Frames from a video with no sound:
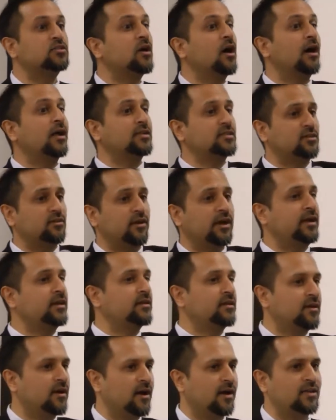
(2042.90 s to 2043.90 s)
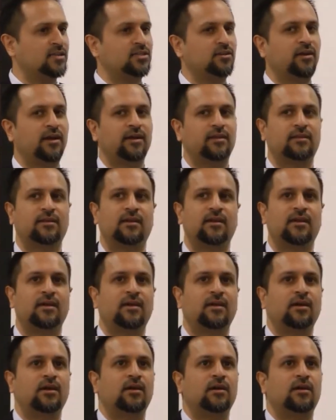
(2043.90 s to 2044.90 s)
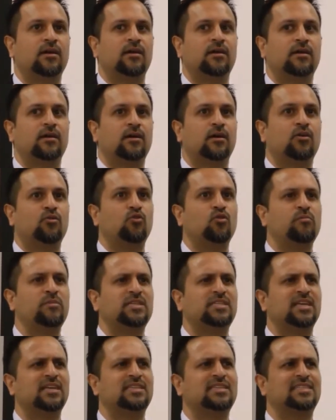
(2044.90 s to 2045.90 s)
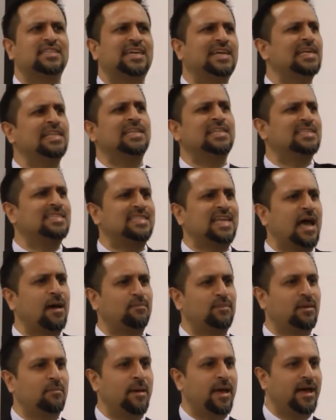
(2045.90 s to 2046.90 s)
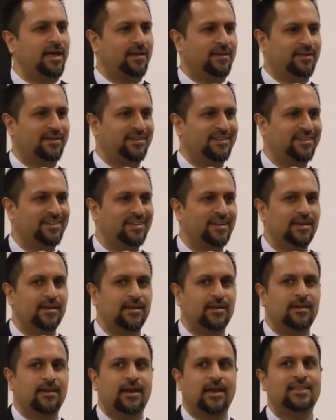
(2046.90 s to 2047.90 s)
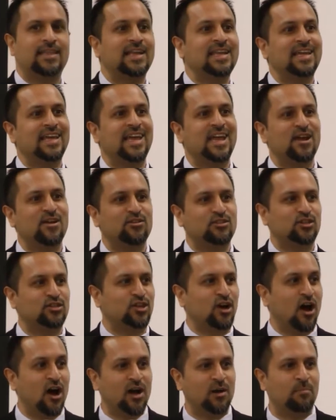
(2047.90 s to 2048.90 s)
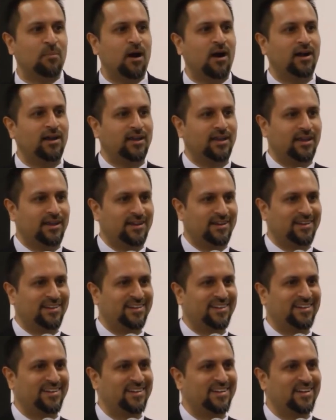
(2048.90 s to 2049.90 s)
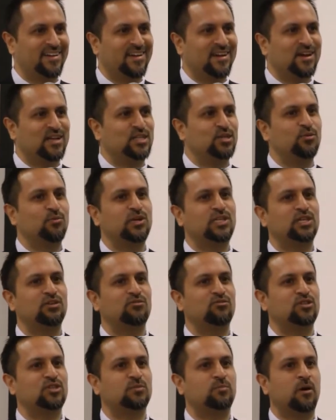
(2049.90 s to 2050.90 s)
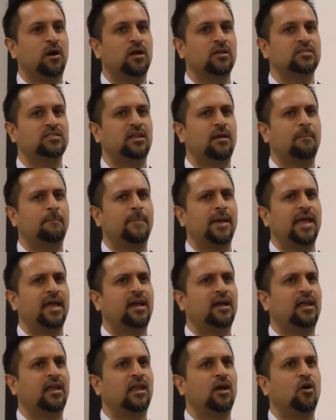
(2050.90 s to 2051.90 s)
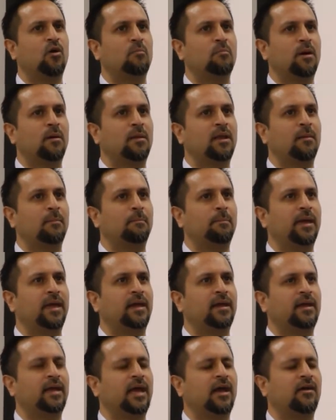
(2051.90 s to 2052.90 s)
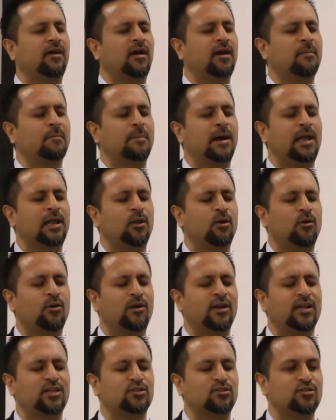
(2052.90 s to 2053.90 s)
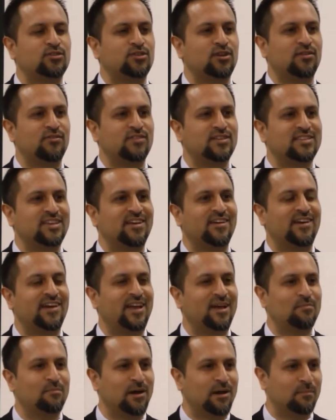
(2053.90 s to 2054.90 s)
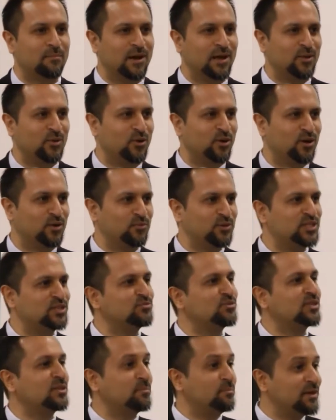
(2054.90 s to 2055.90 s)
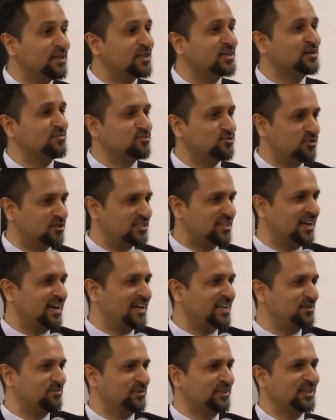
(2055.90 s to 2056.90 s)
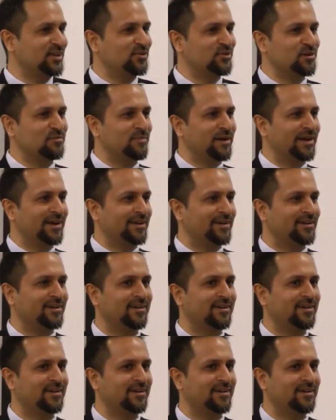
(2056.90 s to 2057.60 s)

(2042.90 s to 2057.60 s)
God is great, God is great. Nuri says, kill and stab the man. And then he hears a dog barking. To which he responds, Labbaik, Allahumma Labbaik, here I am, my Lord, at your service, here I am, my Lord, which is what the pilgrims recite when they go to Mecca.